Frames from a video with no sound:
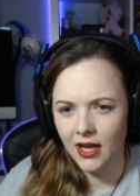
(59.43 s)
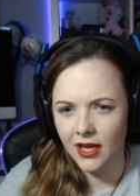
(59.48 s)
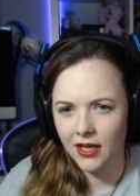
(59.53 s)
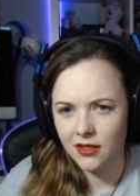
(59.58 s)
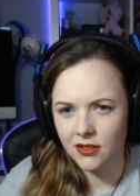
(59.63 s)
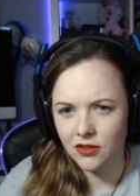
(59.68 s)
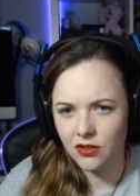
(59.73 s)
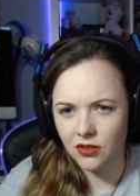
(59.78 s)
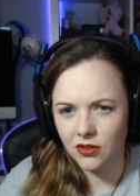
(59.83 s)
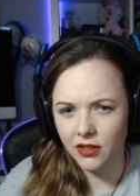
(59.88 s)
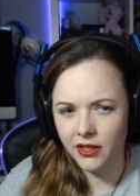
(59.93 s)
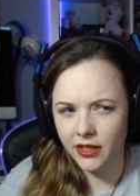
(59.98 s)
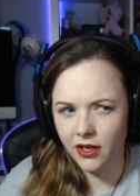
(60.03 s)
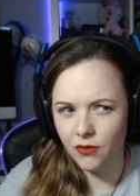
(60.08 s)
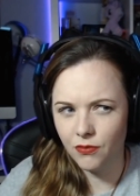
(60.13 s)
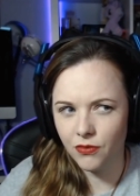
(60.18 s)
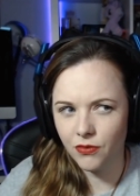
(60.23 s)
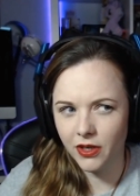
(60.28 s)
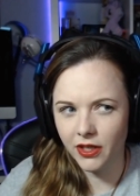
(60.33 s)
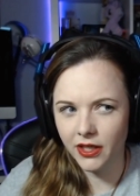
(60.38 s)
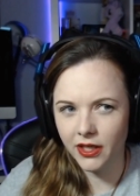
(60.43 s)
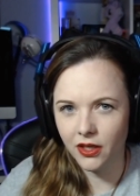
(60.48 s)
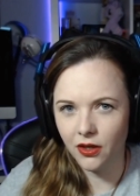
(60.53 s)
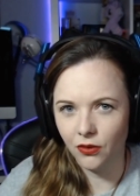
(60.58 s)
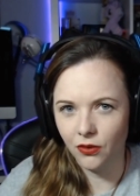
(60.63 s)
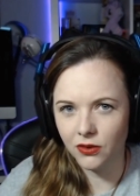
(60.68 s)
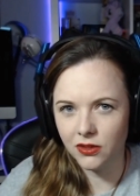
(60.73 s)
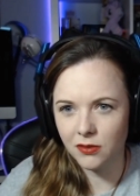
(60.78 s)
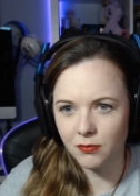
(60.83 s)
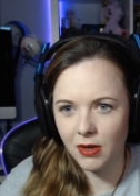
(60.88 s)
It's suddenly gone really
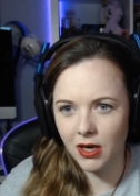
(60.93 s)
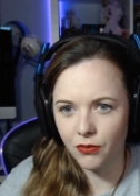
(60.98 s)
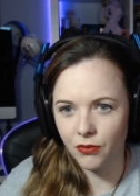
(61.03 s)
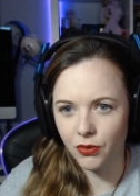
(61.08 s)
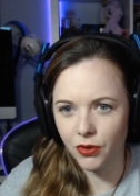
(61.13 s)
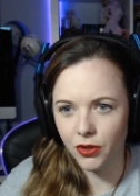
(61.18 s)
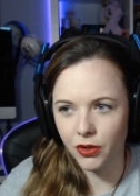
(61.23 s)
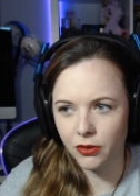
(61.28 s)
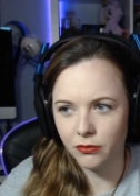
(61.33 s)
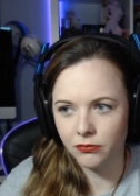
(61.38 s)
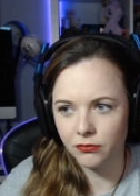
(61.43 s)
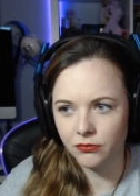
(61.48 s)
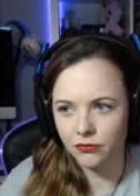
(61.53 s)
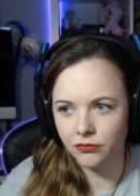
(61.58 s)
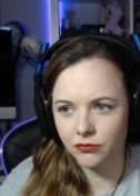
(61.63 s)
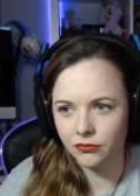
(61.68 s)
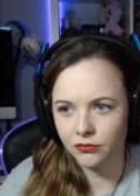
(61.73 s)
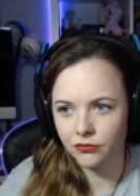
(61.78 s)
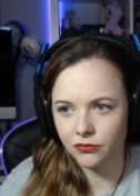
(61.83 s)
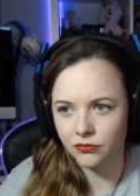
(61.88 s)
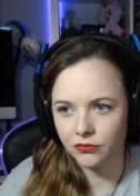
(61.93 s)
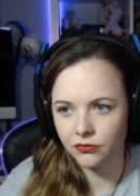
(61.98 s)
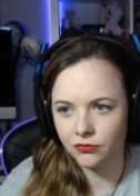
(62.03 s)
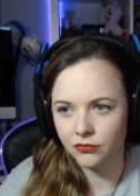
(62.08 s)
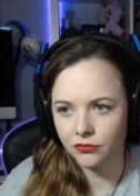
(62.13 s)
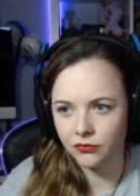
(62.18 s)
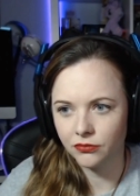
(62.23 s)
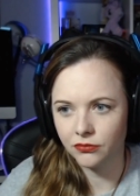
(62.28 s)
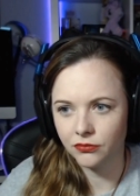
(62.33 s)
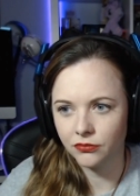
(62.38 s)
cold in my room. I hear it's a
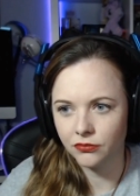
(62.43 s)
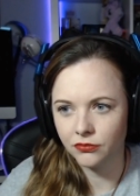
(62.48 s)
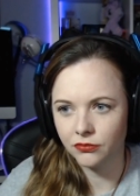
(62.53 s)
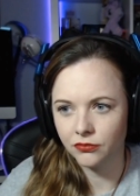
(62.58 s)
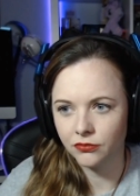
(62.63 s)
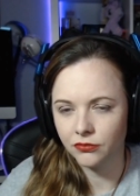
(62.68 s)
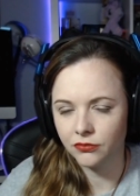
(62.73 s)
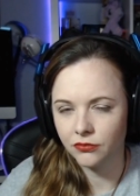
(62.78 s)
big night.